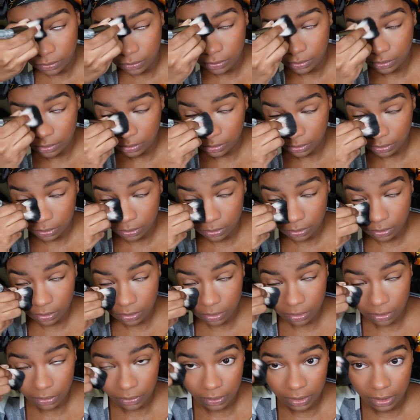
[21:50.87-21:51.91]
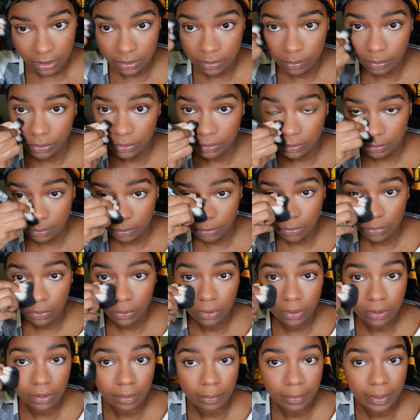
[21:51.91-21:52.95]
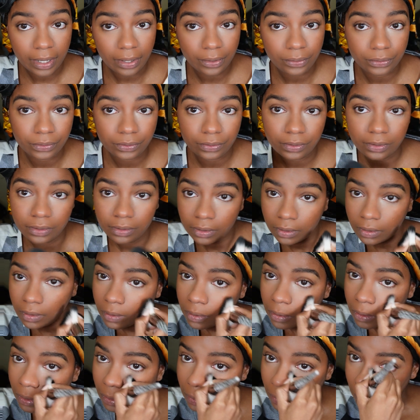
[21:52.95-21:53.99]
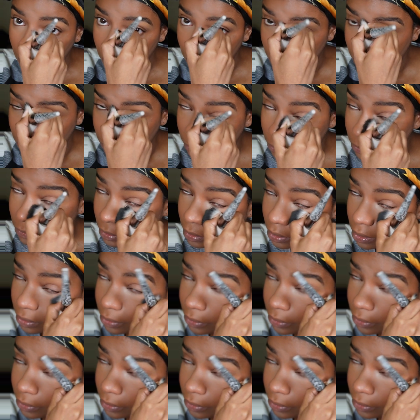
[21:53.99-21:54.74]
I don't like the way it looks. I mean, it looks